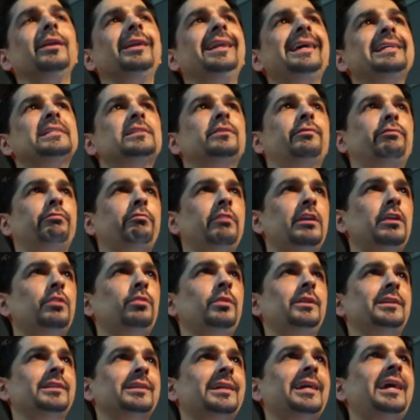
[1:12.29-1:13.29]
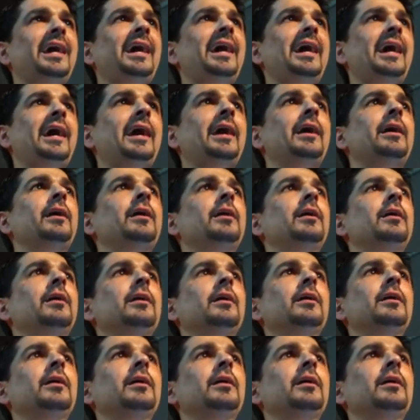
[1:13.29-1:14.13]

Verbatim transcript: less frequent care